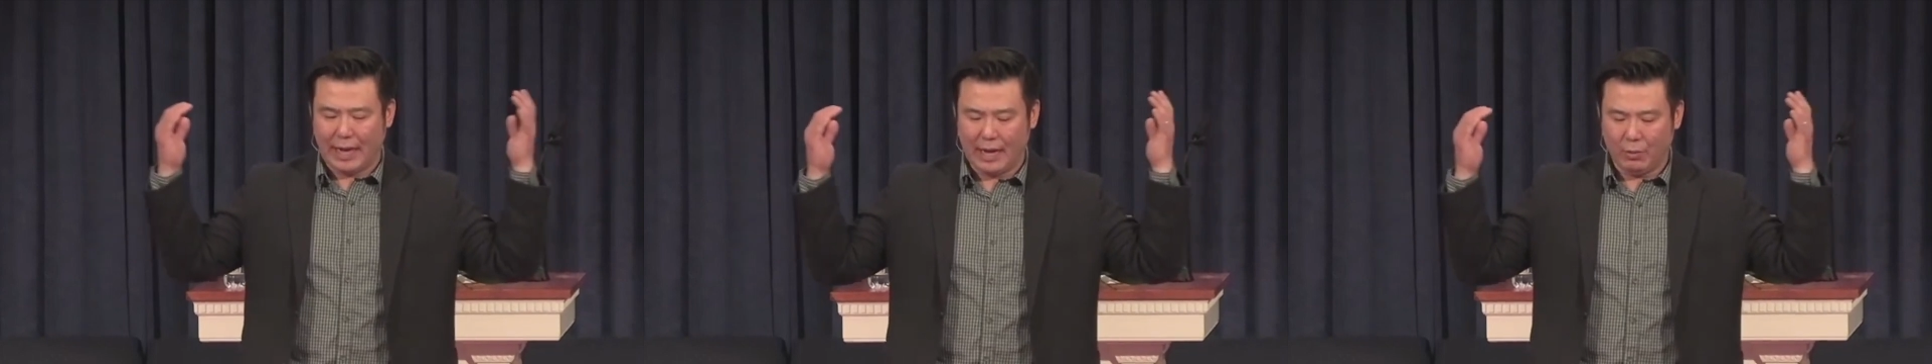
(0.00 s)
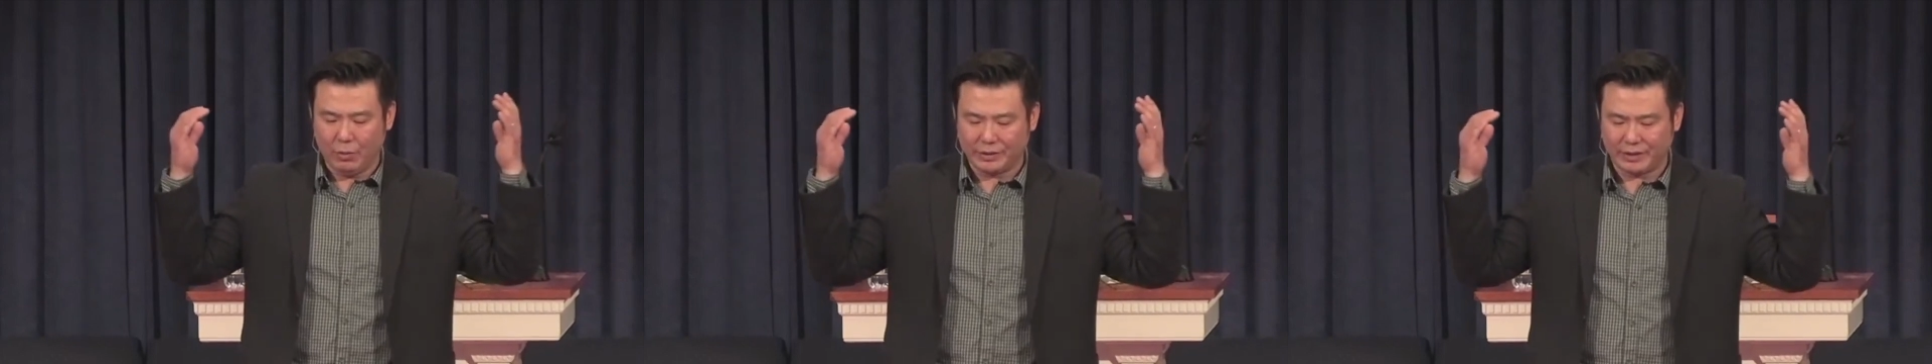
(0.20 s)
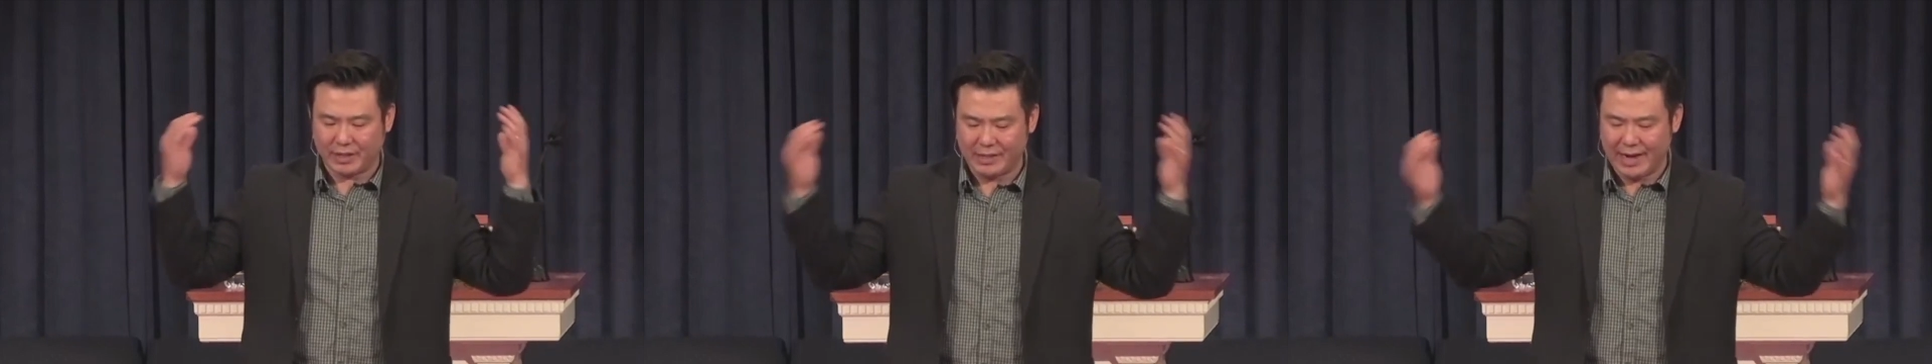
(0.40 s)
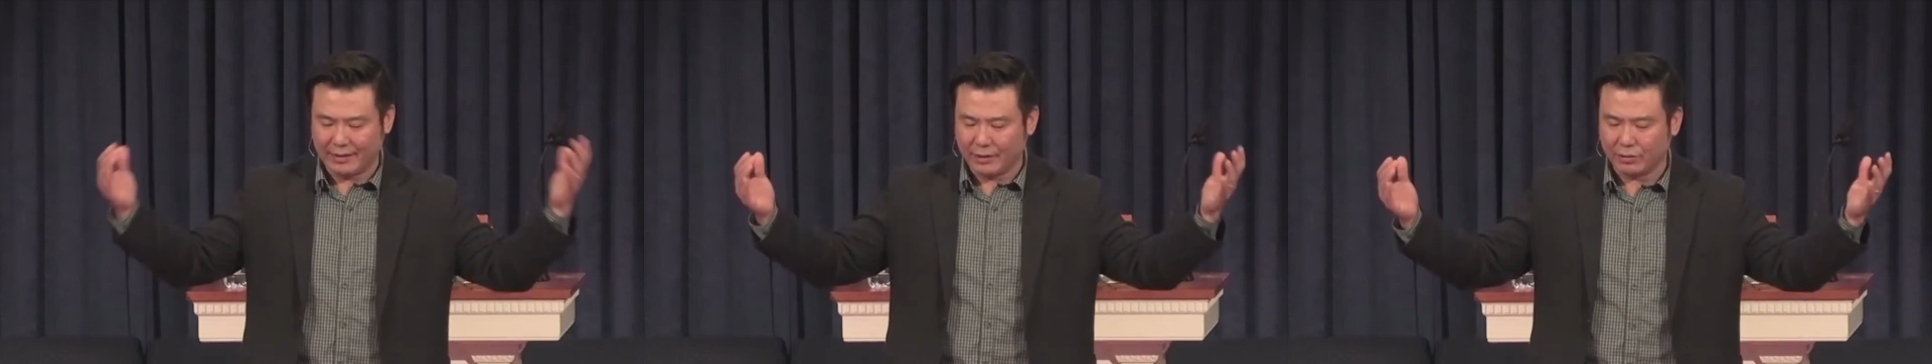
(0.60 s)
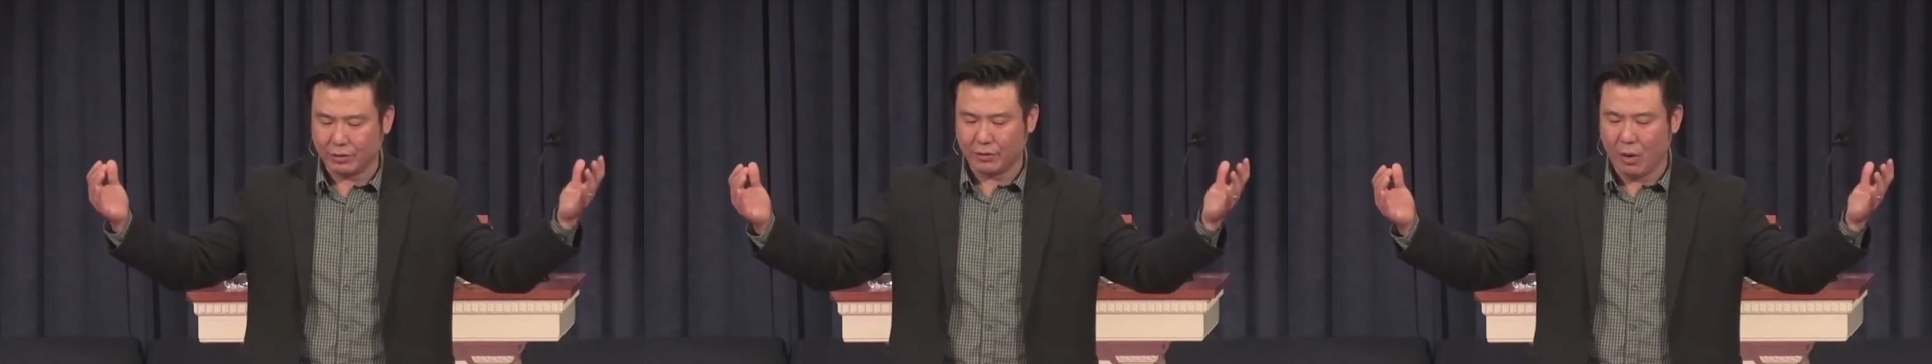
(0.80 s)
I was
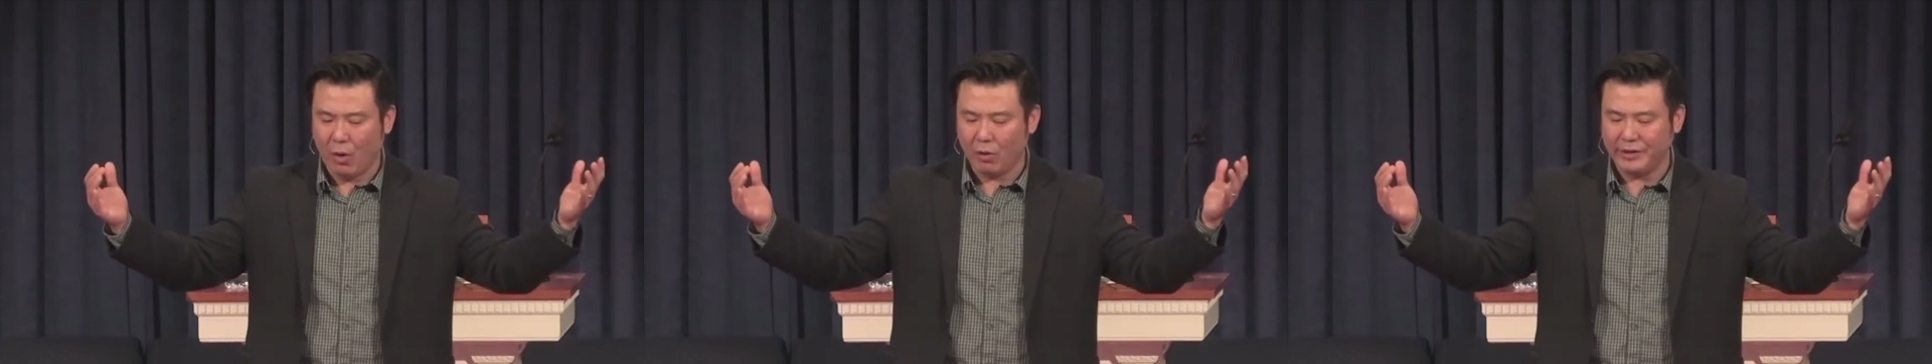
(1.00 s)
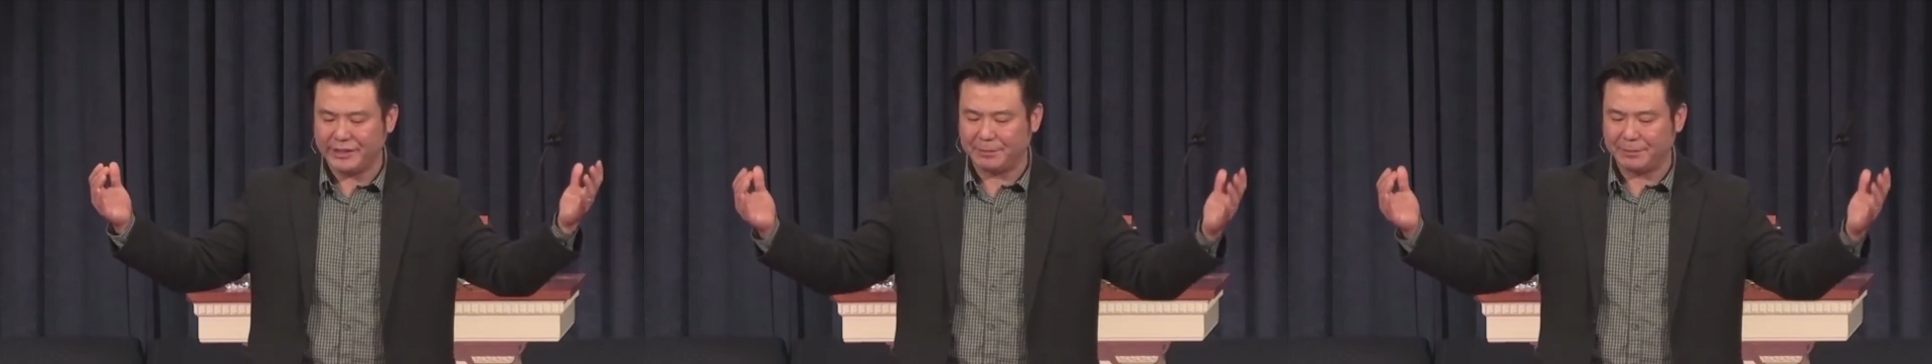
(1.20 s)
connected to the Holy